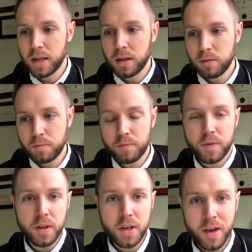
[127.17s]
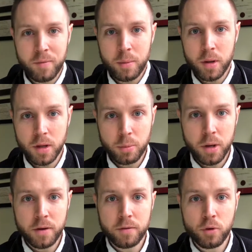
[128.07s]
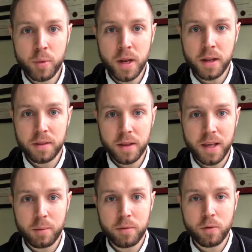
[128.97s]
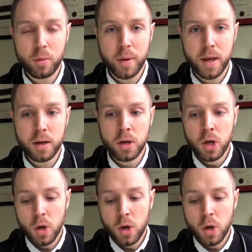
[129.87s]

you feel like you have maybe a little bit of ruminating thinking before bed.